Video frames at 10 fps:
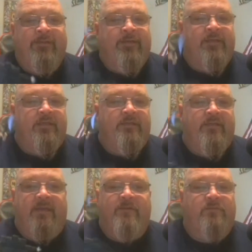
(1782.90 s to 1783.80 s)

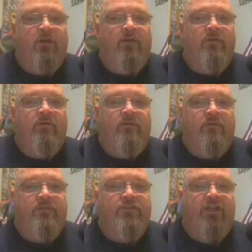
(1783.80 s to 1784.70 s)
him and his brother
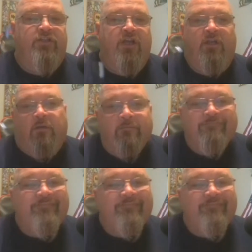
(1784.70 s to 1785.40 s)
can change color,